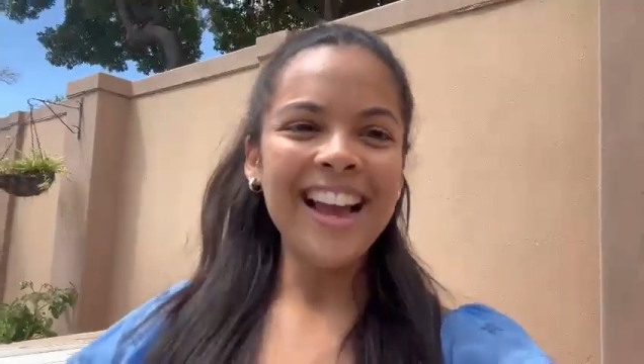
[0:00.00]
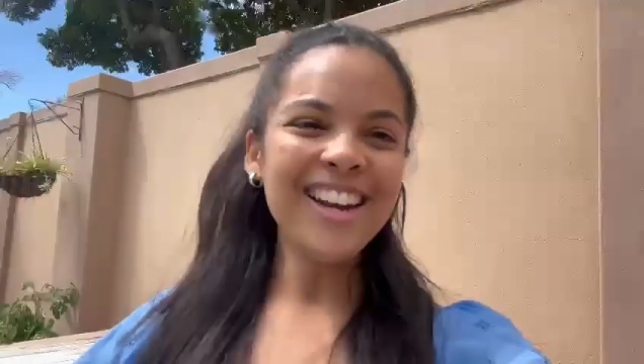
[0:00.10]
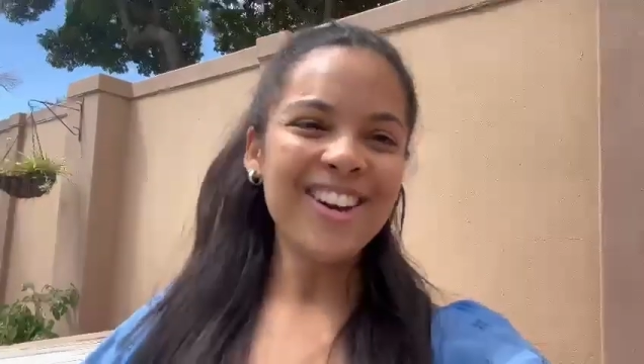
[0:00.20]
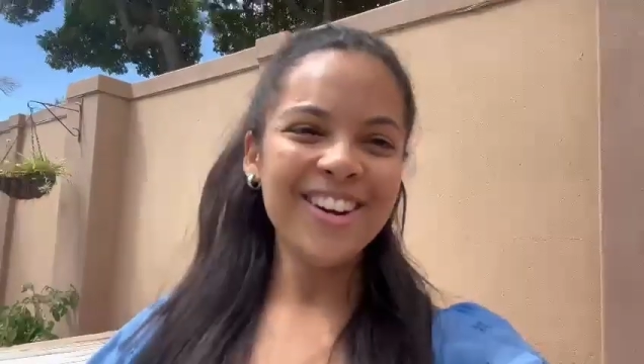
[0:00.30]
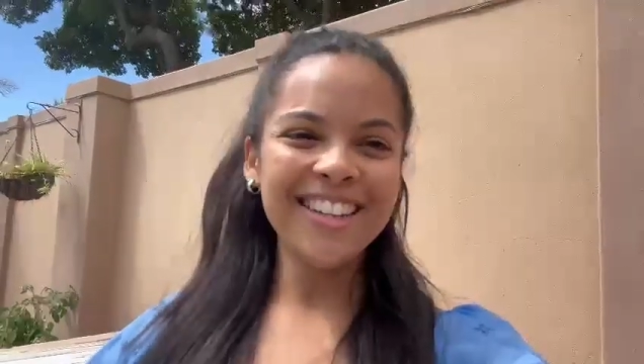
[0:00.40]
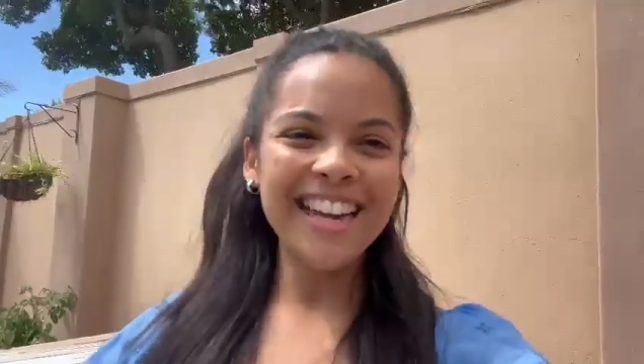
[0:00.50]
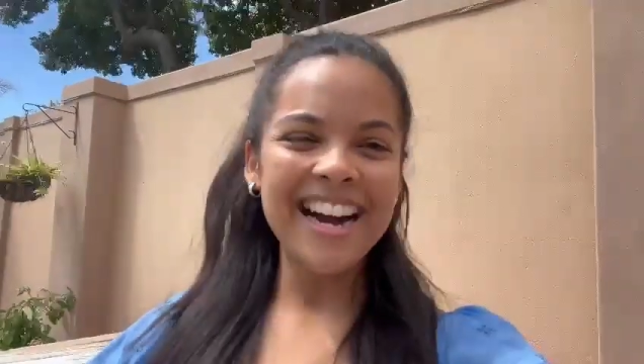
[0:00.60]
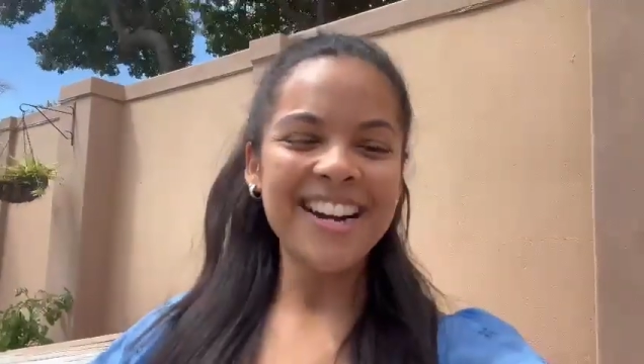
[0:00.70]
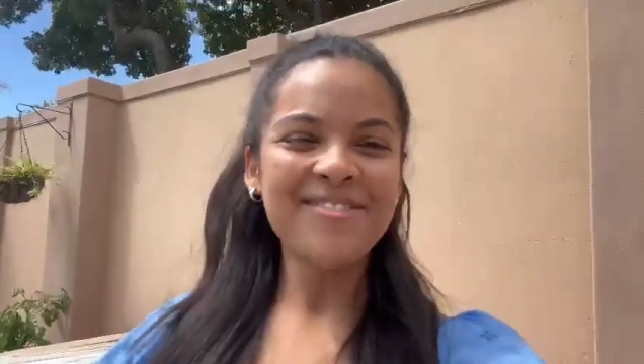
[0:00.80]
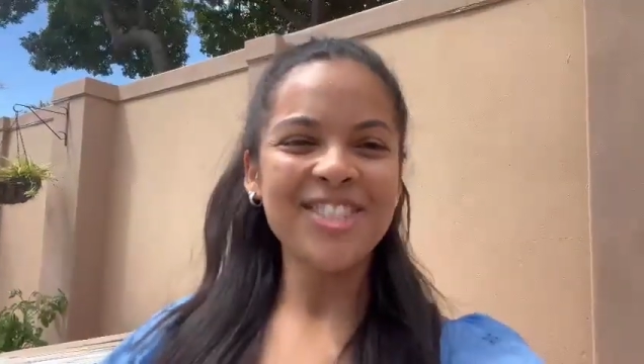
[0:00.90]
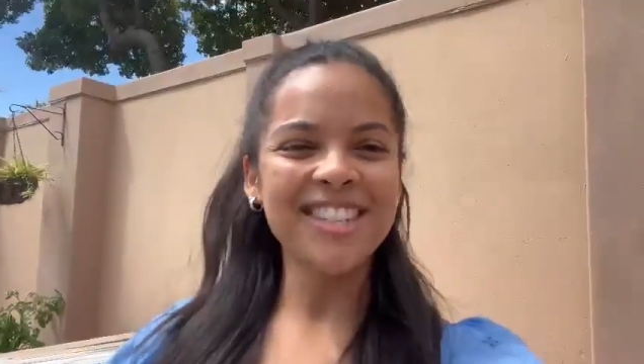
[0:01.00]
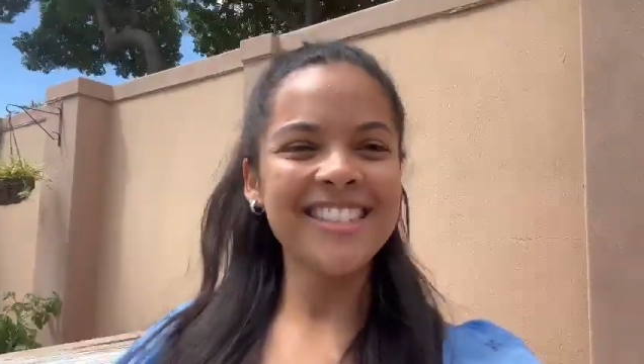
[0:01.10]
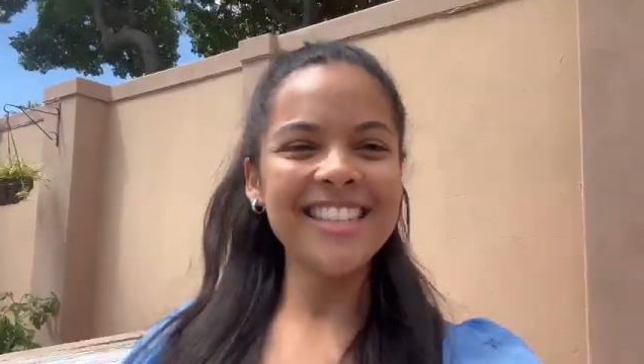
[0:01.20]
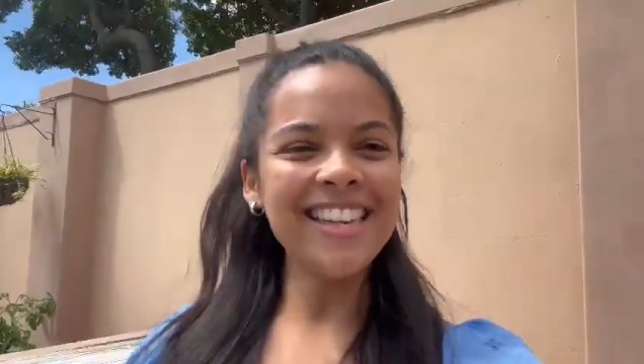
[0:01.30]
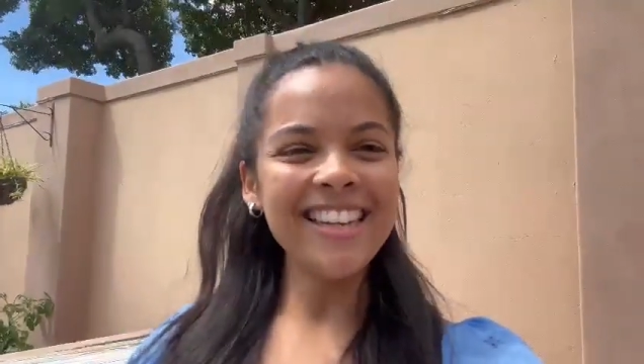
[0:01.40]
Hello, I'm
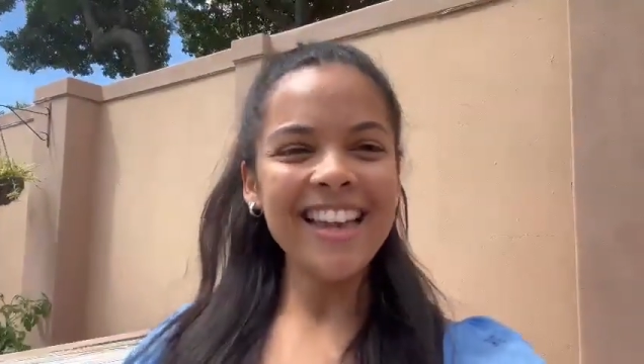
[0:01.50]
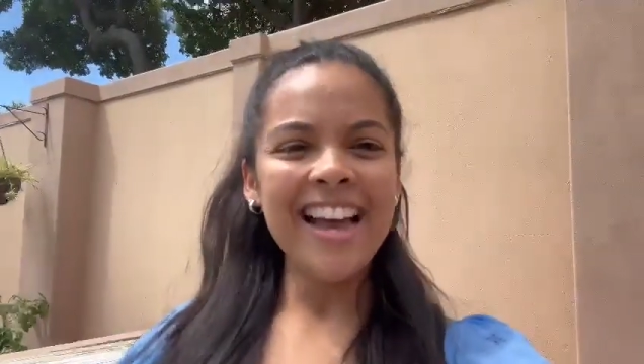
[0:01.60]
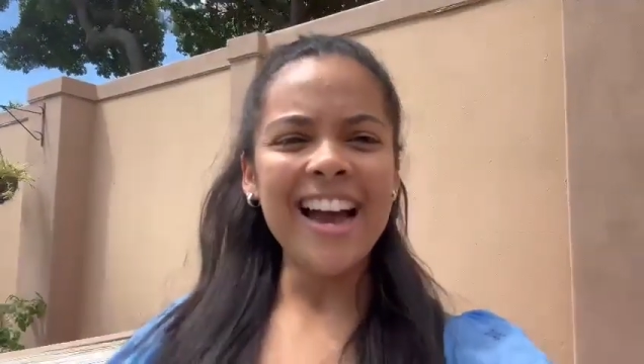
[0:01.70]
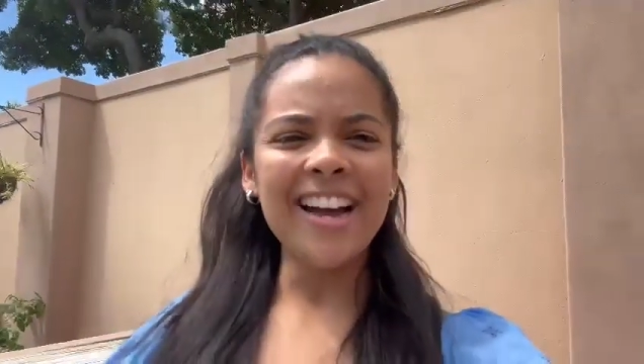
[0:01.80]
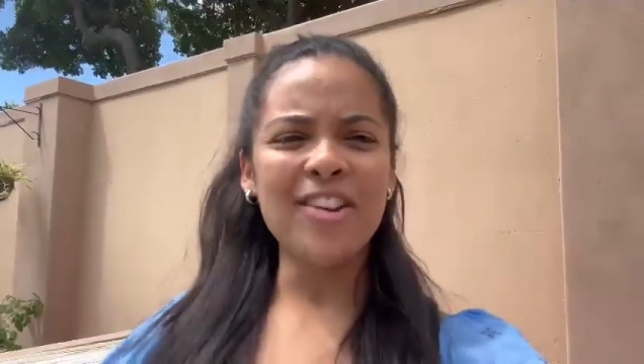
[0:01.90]
Chelsea. I